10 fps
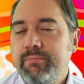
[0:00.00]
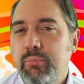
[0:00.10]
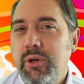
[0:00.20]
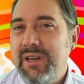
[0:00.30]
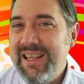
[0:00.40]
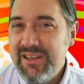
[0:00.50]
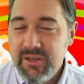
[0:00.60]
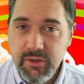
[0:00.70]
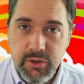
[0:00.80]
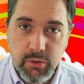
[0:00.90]
put into
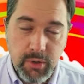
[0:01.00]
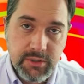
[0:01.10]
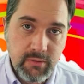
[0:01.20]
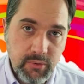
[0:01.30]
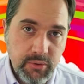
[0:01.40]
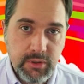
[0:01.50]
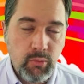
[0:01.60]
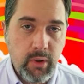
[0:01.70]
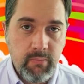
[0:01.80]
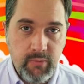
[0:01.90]
the choice of using
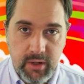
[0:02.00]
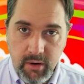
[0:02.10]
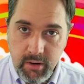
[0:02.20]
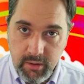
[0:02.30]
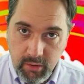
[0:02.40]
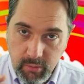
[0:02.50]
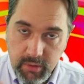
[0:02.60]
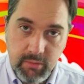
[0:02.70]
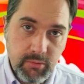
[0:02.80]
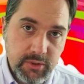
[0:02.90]
WebVR. You're going
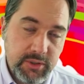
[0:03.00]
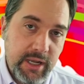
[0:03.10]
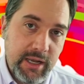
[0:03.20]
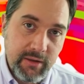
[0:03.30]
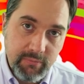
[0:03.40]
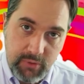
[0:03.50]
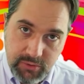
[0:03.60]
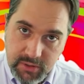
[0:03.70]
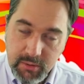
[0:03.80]
through the stack of using the